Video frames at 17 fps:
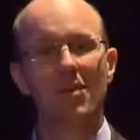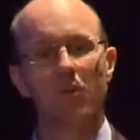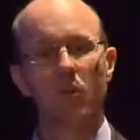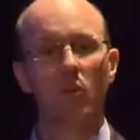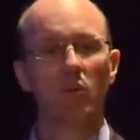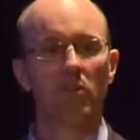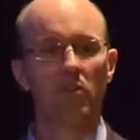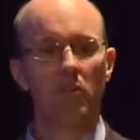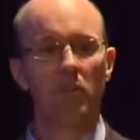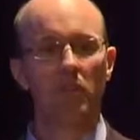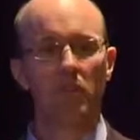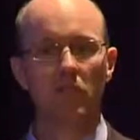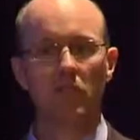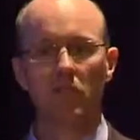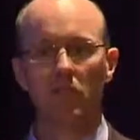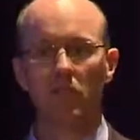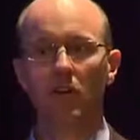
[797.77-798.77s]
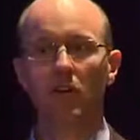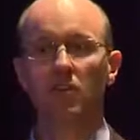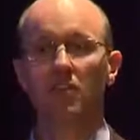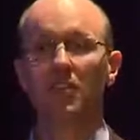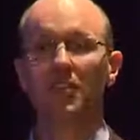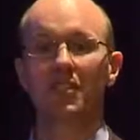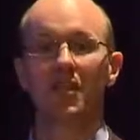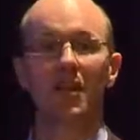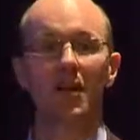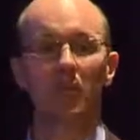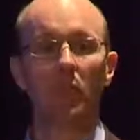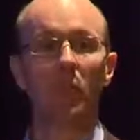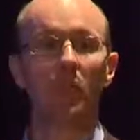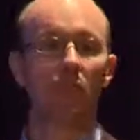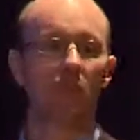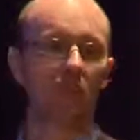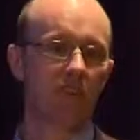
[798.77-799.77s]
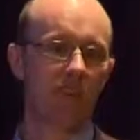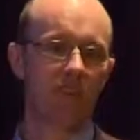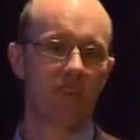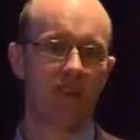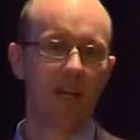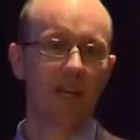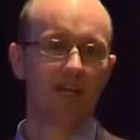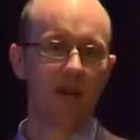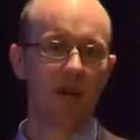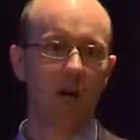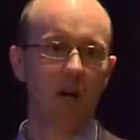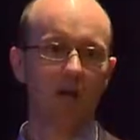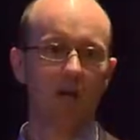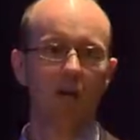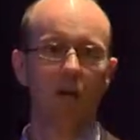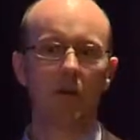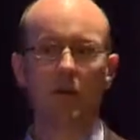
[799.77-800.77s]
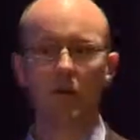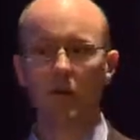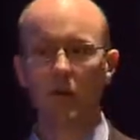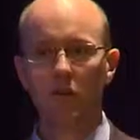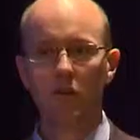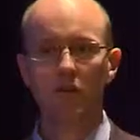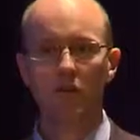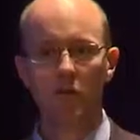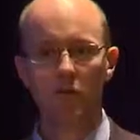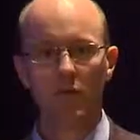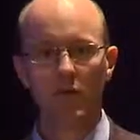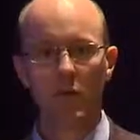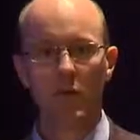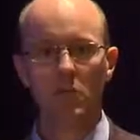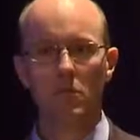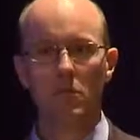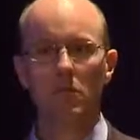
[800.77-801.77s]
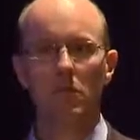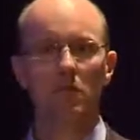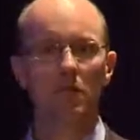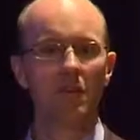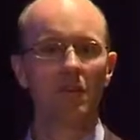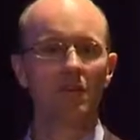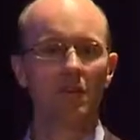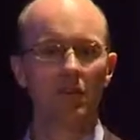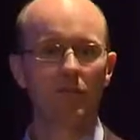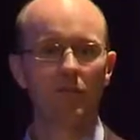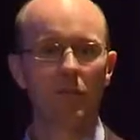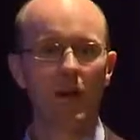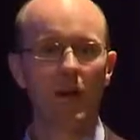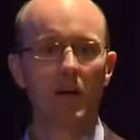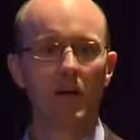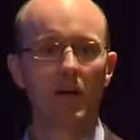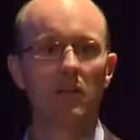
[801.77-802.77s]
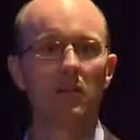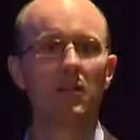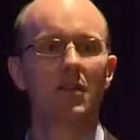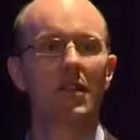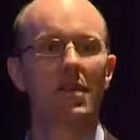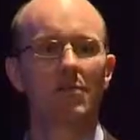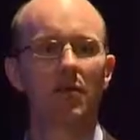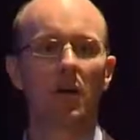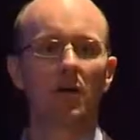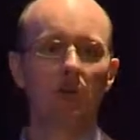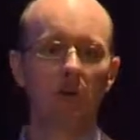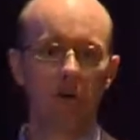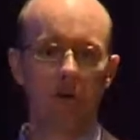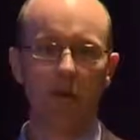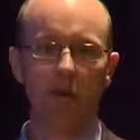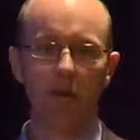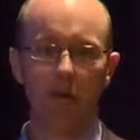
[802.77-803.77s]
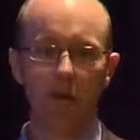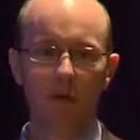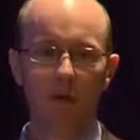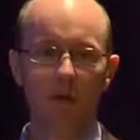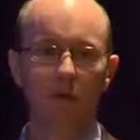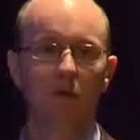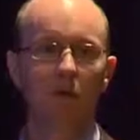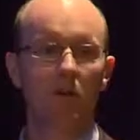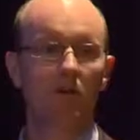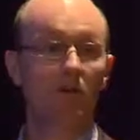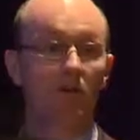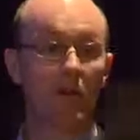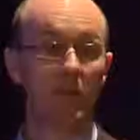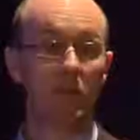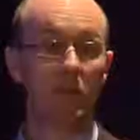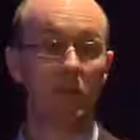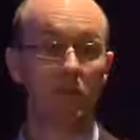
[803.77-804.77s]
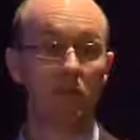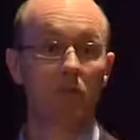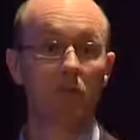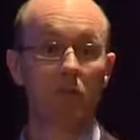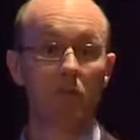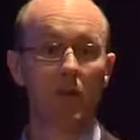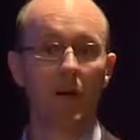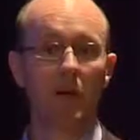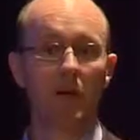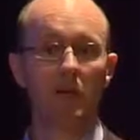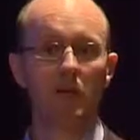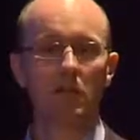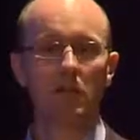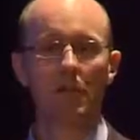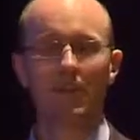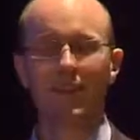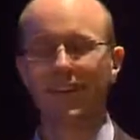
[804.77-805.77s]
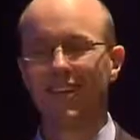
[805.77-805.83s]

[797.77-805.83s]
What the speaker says: But what the research shows is that emotion is a key driver, not just for members, not just for markets, but for a lot of people, a lot of investment decision makers.